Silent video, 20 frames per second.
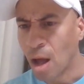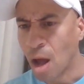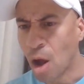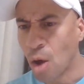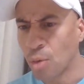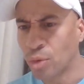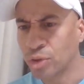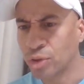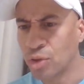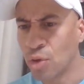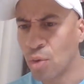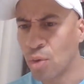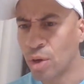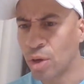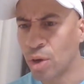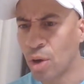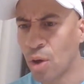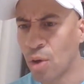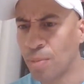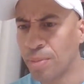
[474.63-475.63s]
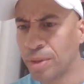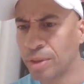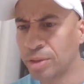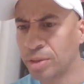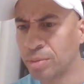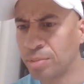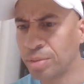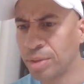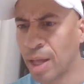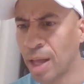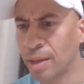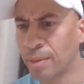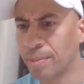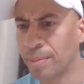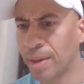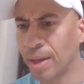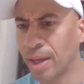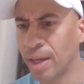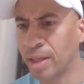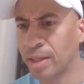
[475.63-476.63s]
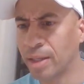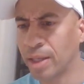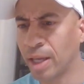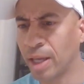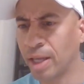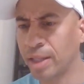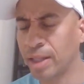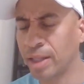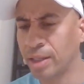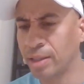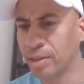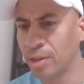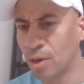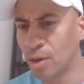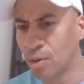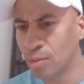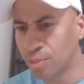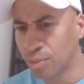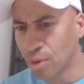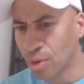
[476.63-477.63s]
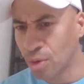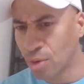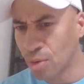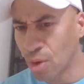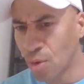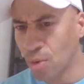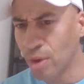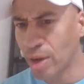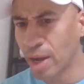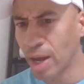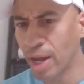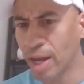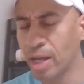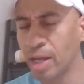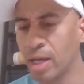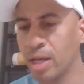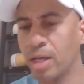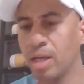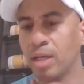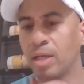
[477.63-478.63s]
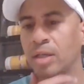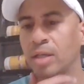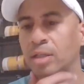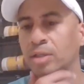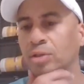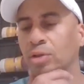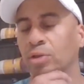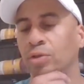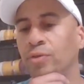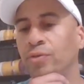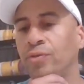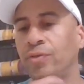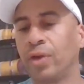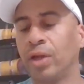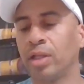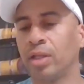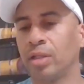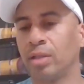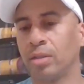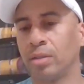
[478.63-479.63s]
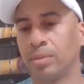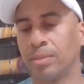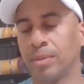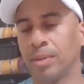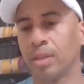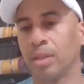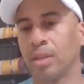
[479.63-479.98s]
Oh, what's going on, Bishop Black, man? Yeah, they dope, bro. Okay, so you feeling them.